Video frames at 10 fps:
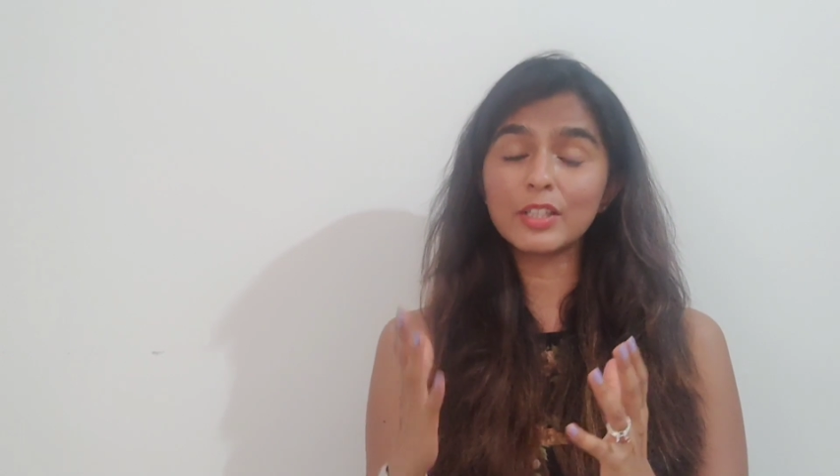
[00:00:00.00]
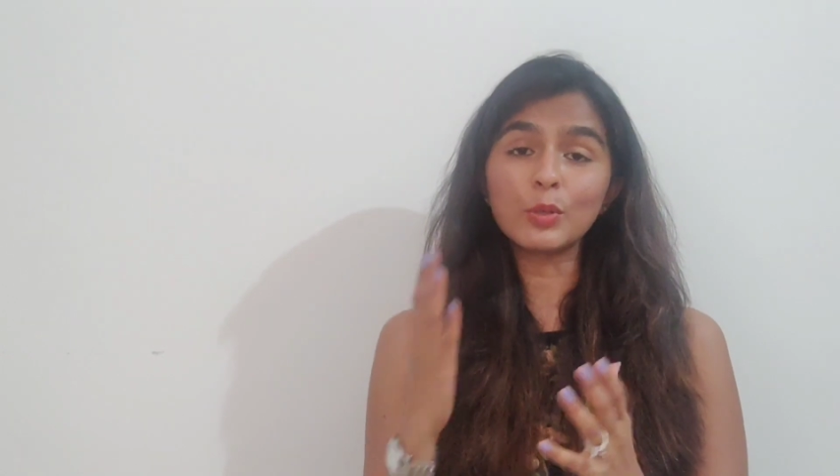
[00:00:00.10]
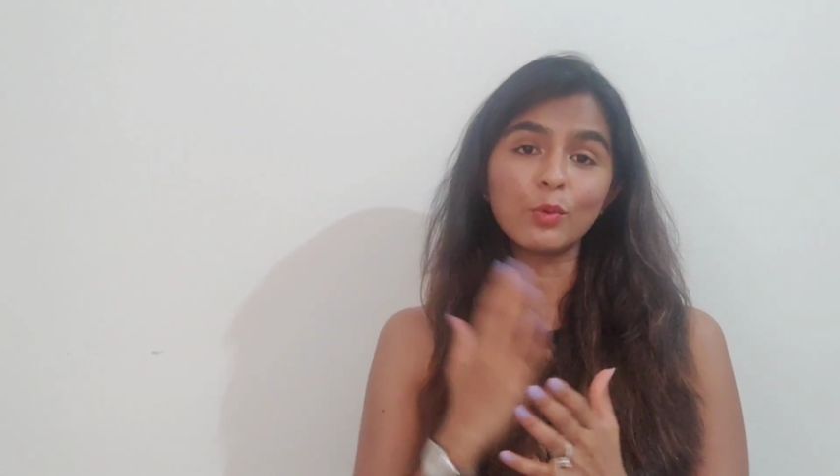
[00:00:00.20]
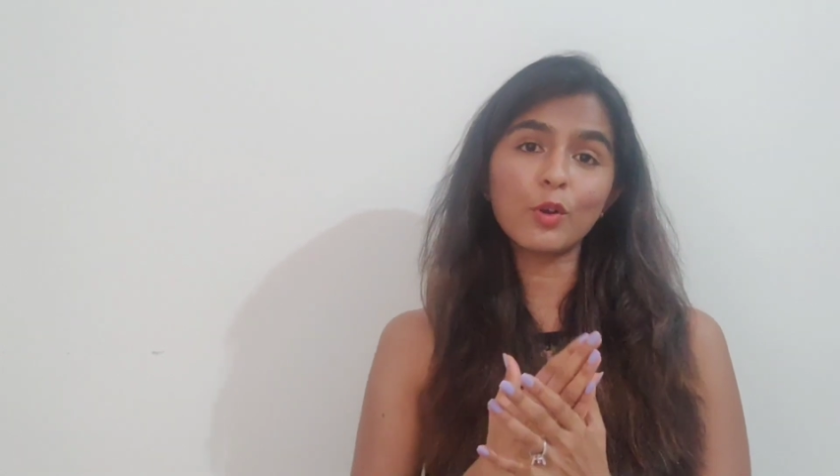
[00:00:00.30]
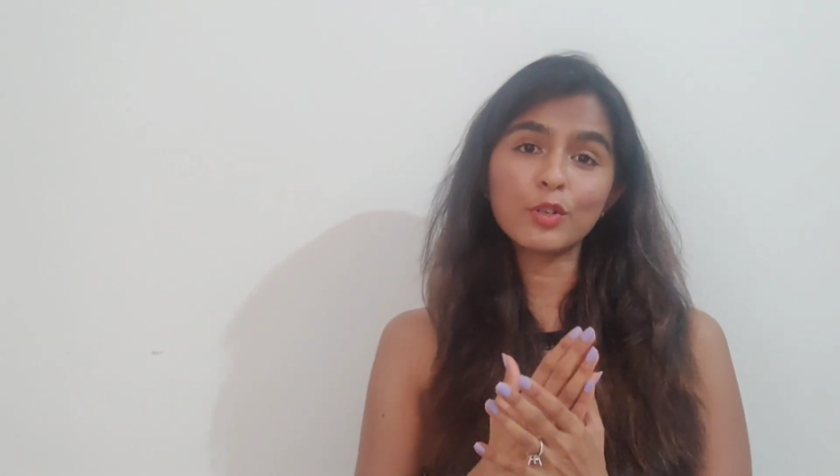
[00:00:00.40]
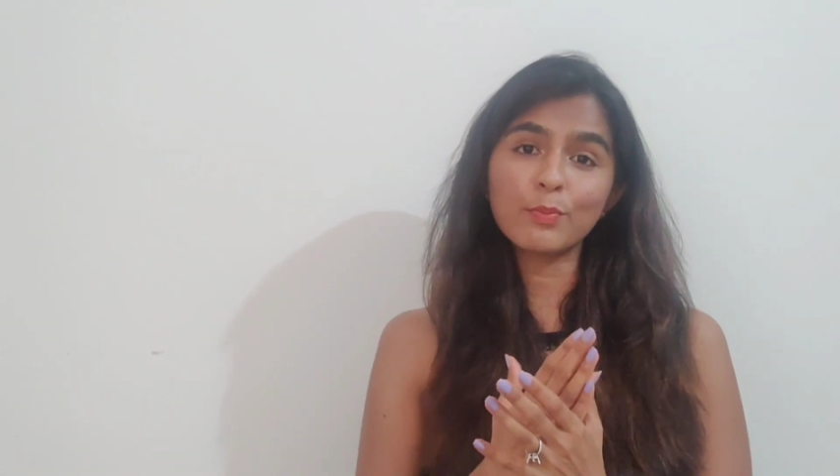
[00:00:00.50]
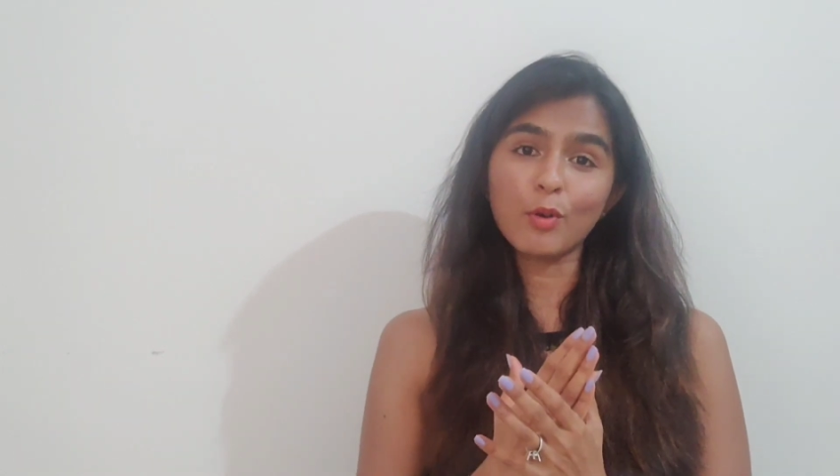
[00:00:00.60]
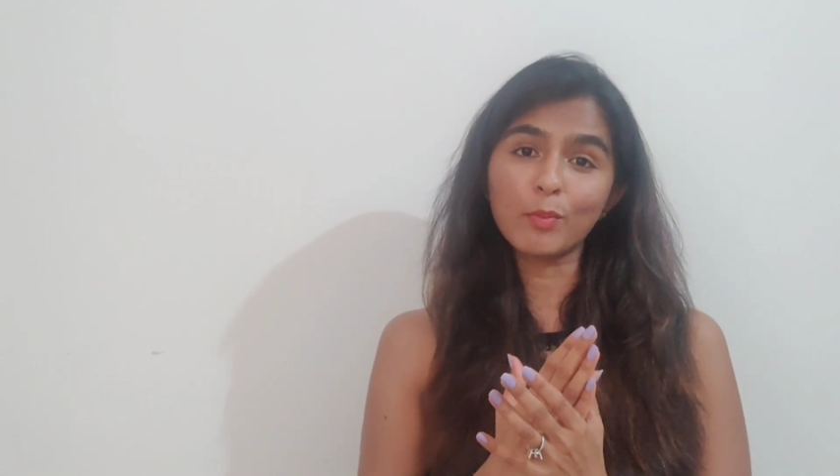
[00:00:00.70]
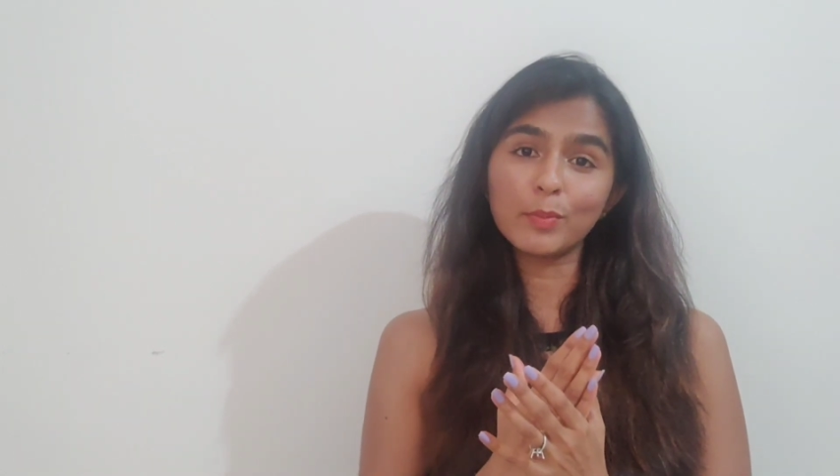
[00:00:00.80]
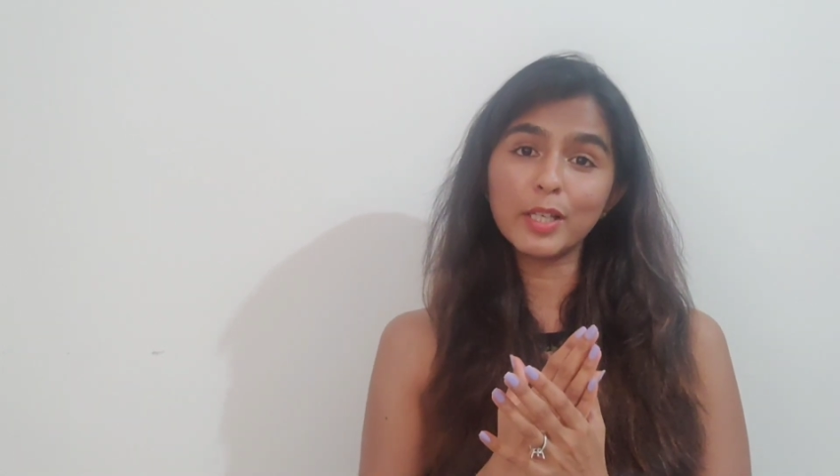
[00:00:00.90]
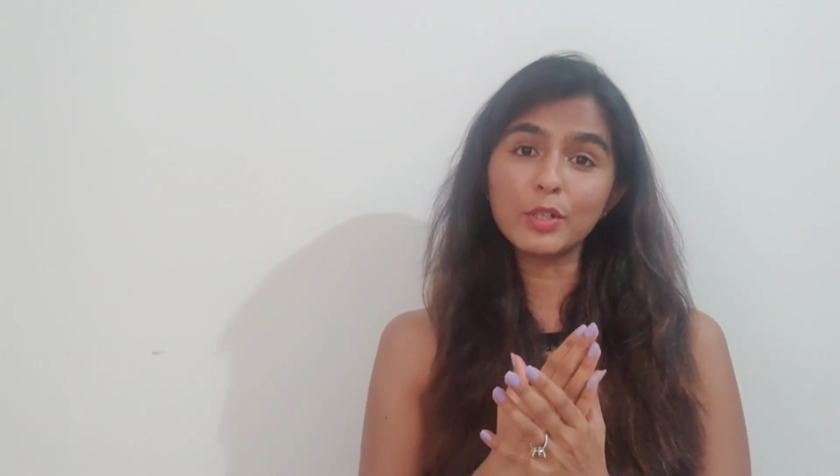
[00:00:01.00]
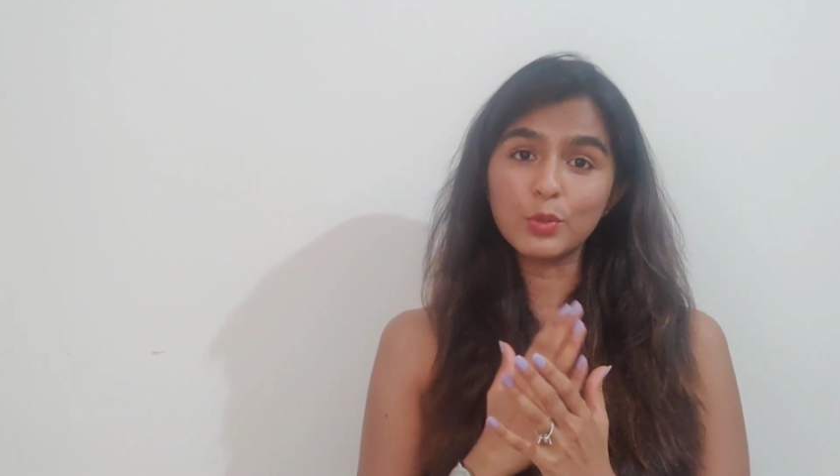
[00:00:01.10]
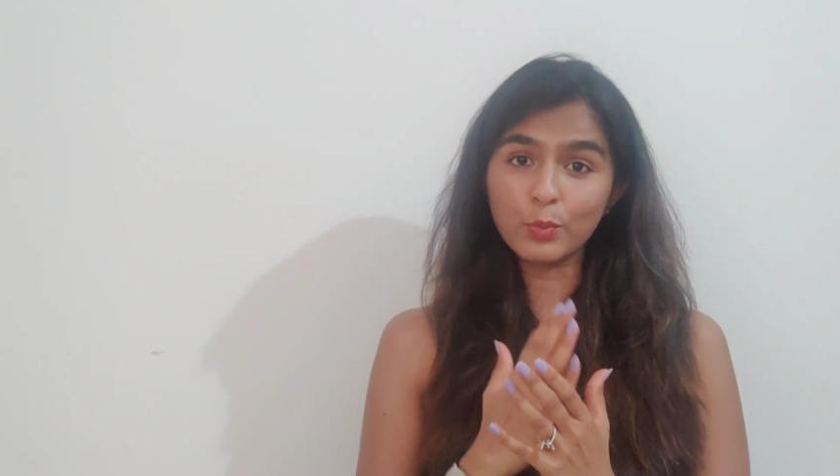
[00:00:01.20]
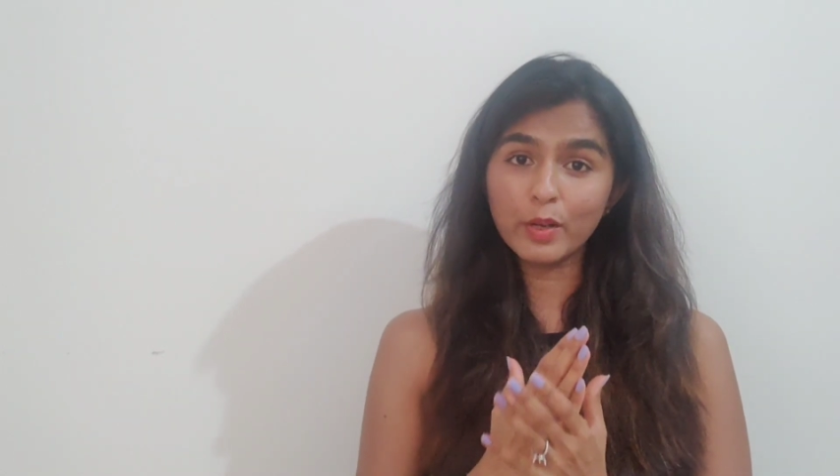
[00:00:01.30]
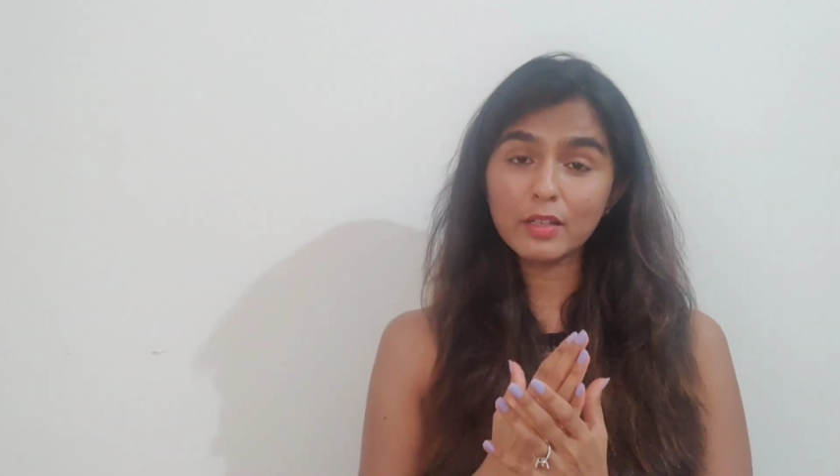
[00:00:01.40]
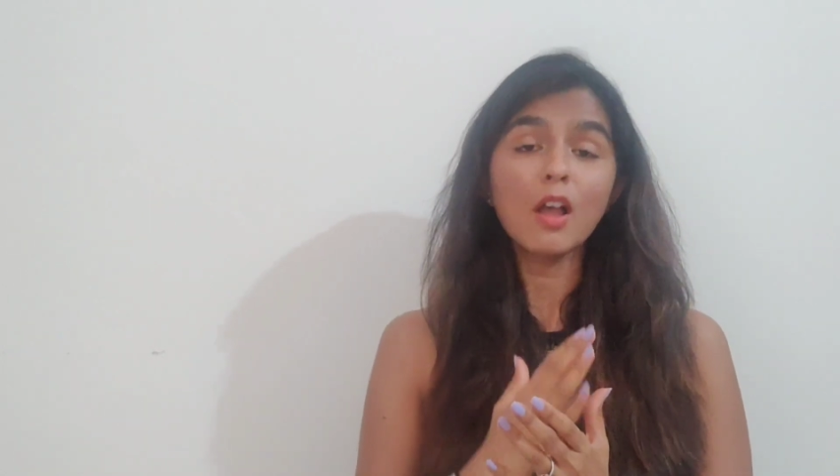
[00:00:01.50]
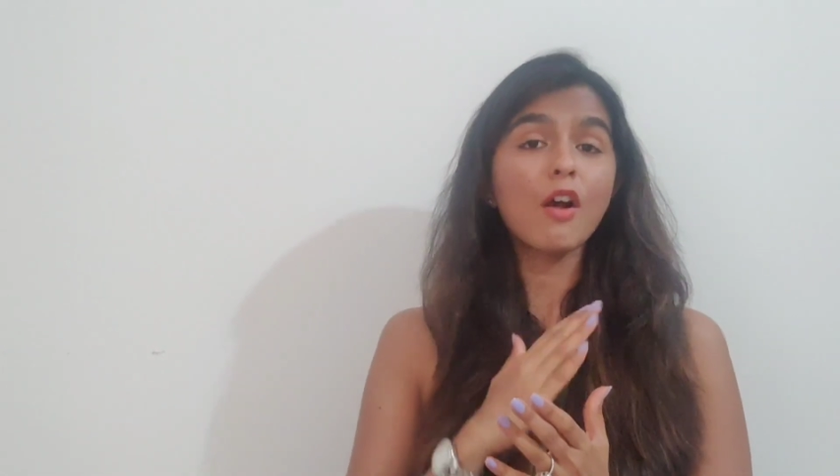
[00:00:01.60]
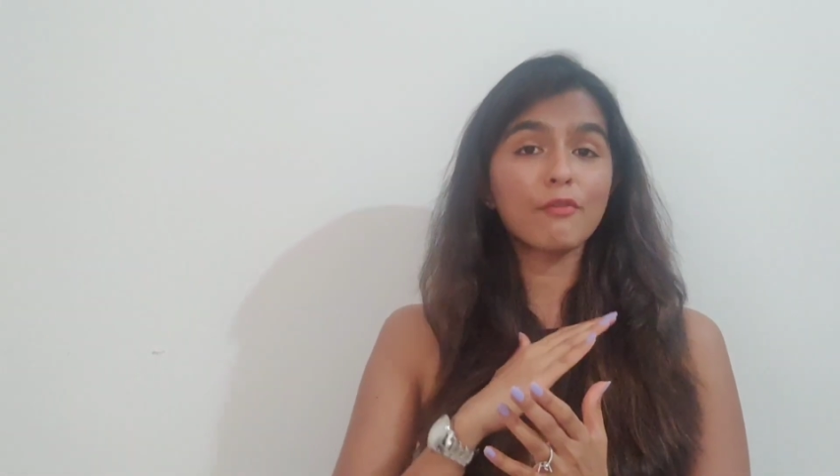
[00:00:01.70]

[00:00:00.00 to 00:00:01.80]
then you've got to probably do it